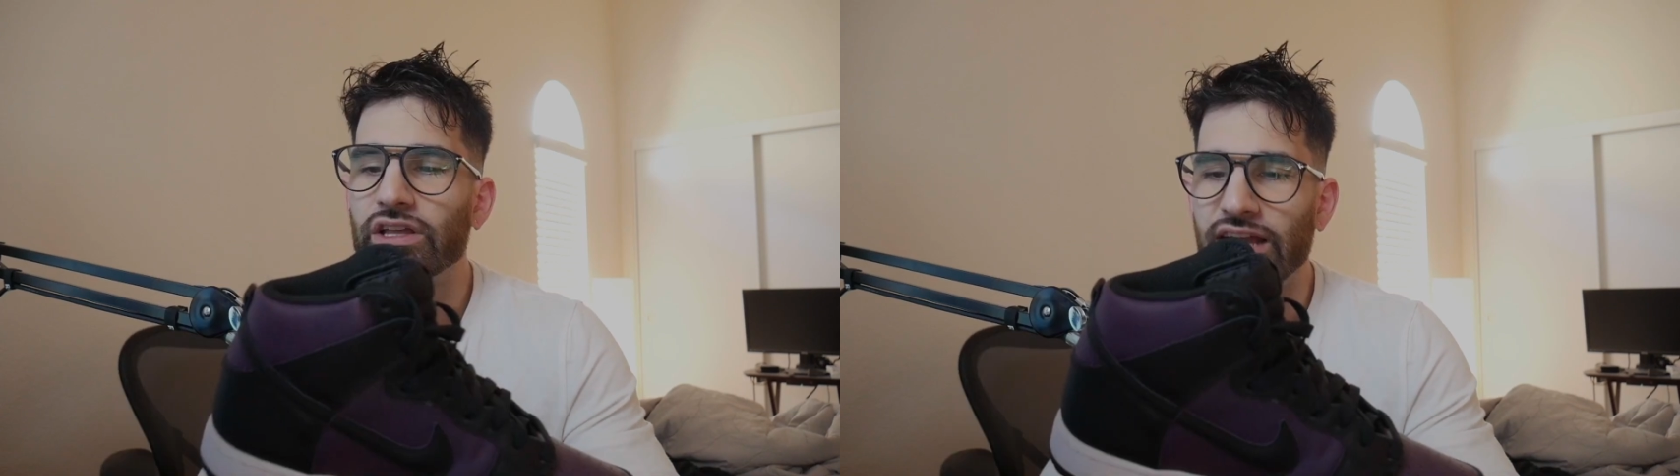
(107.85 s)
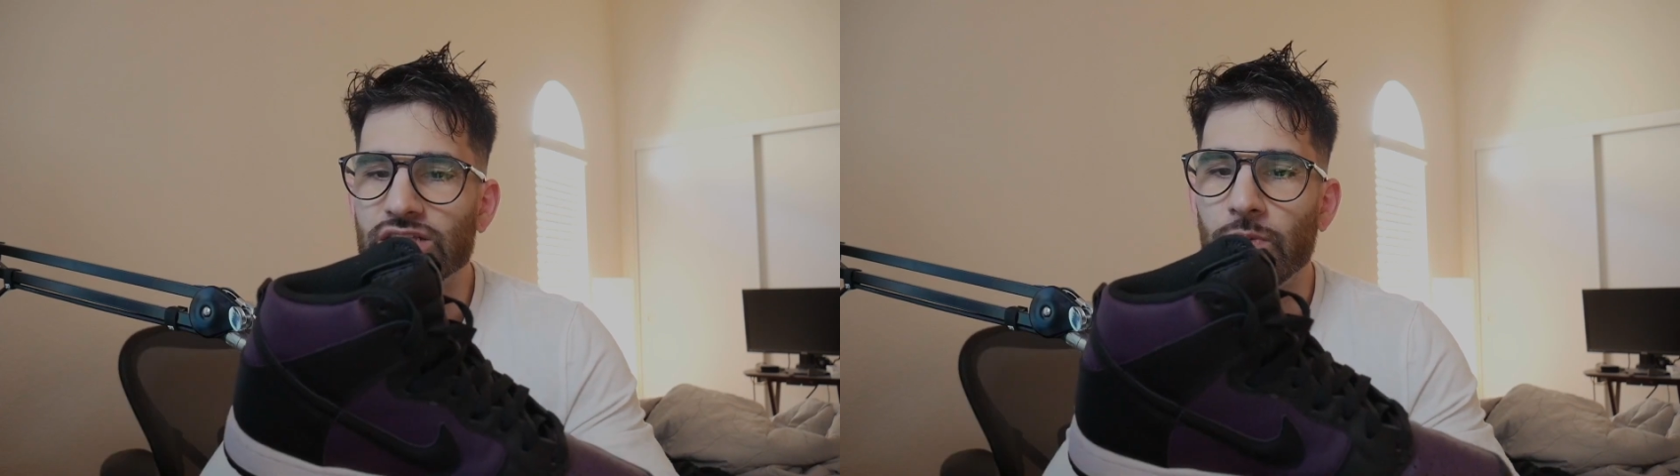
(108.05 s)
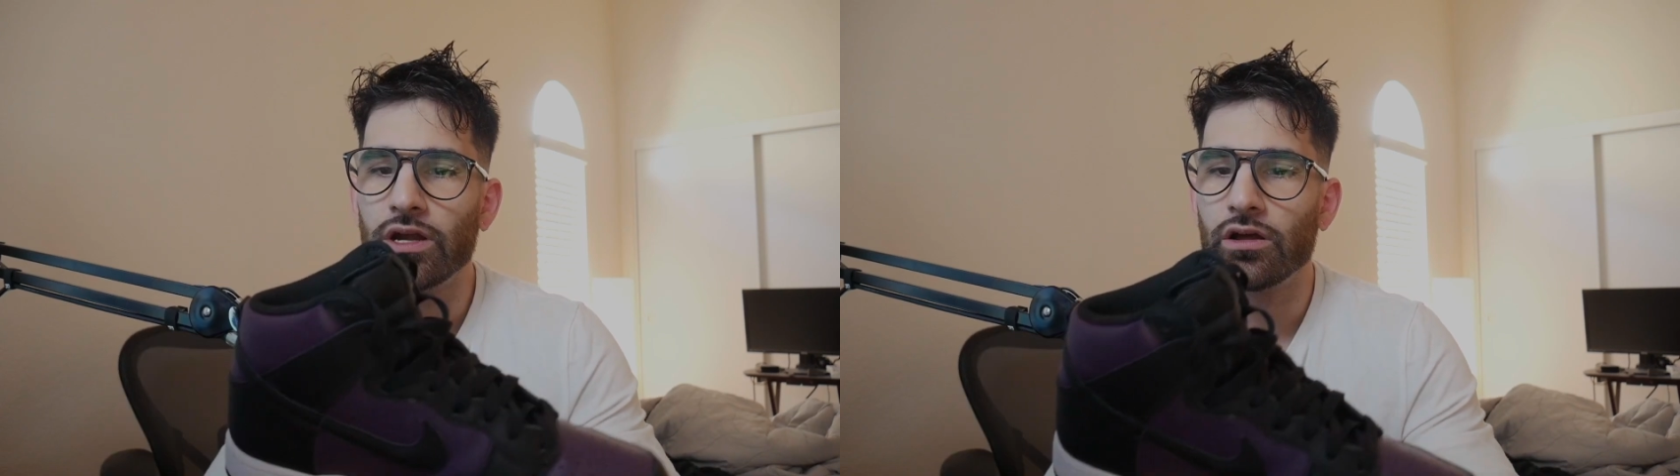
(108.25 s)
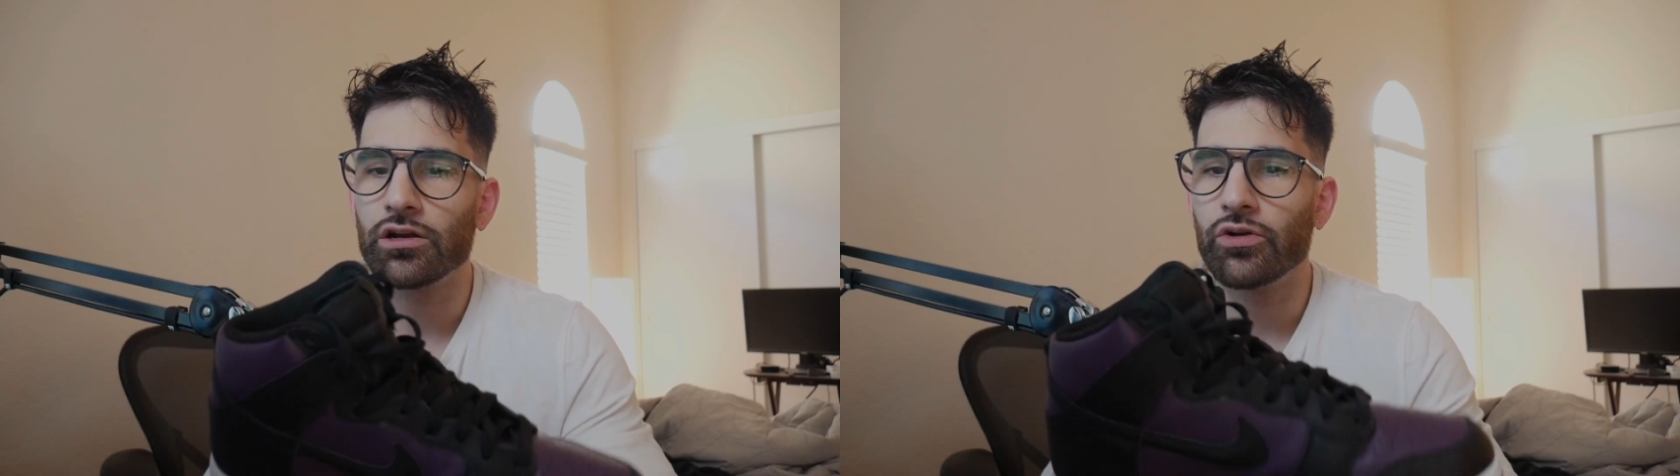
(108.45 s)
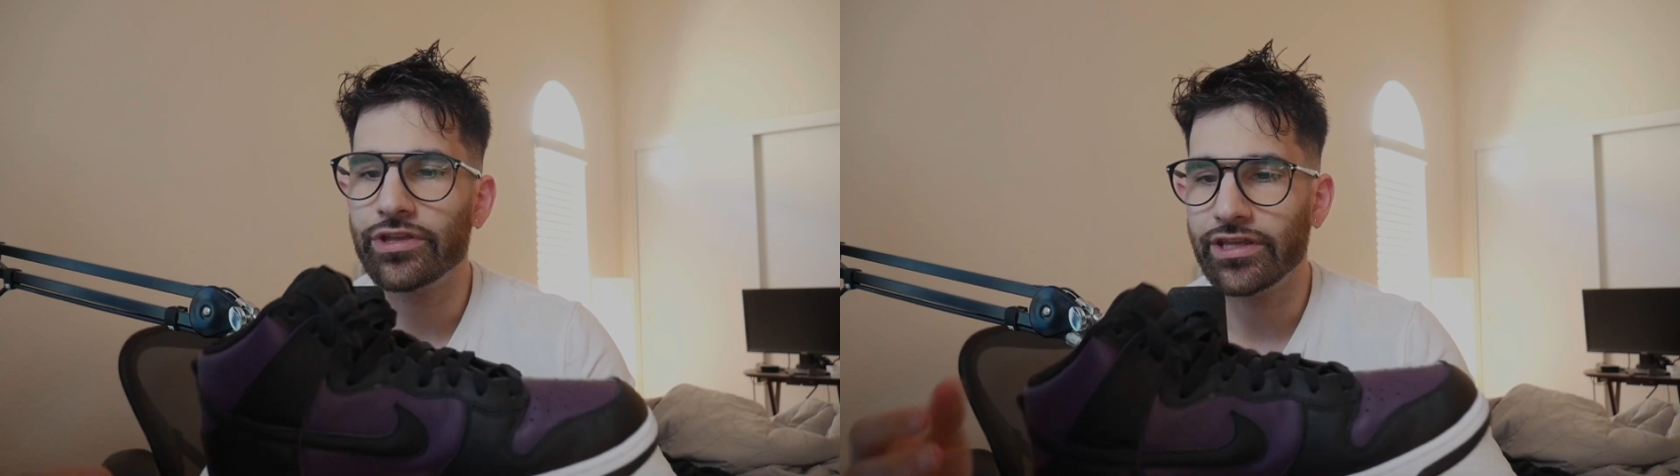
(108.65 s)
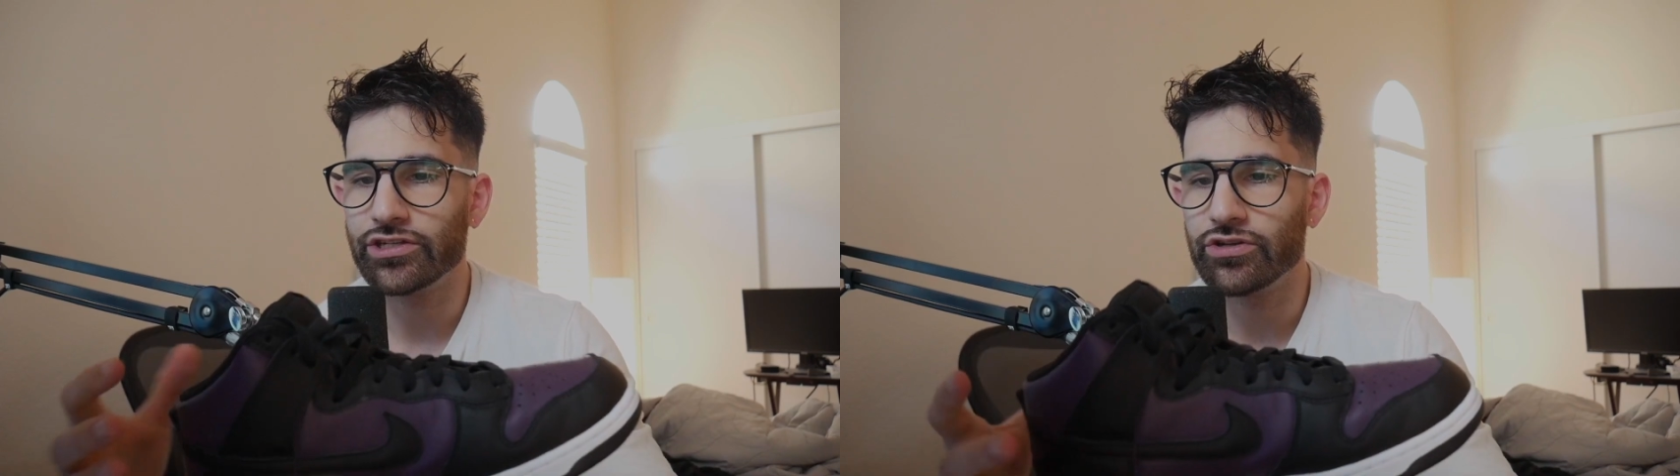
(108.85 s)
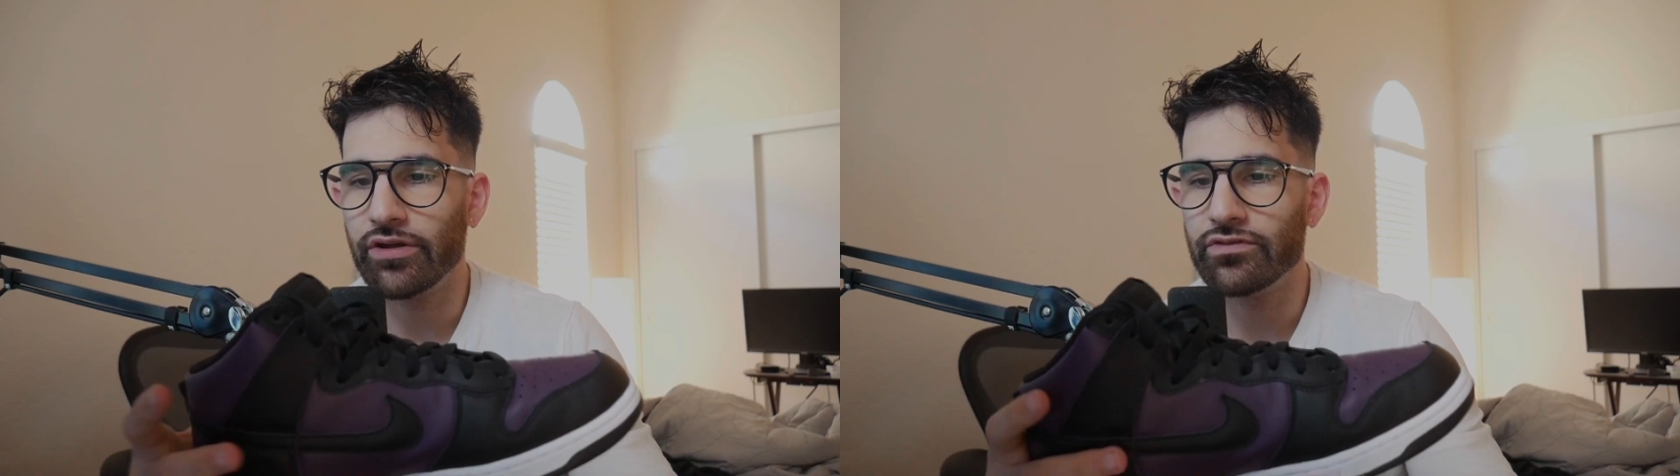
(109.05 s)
That's been an ongoing issue I've